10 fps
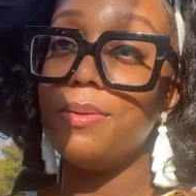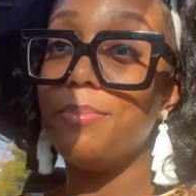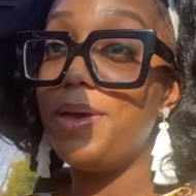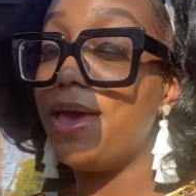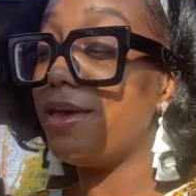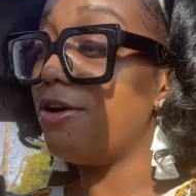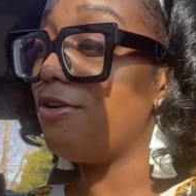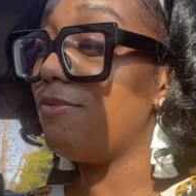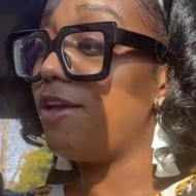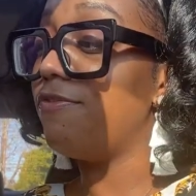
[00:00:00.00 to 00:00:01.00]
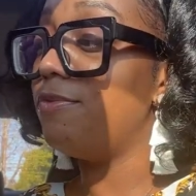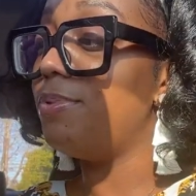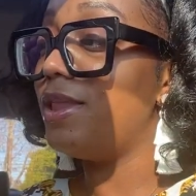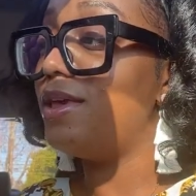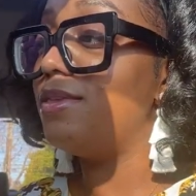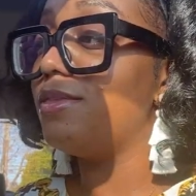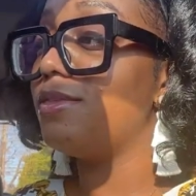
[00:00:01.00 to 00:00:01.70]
back in her rightful place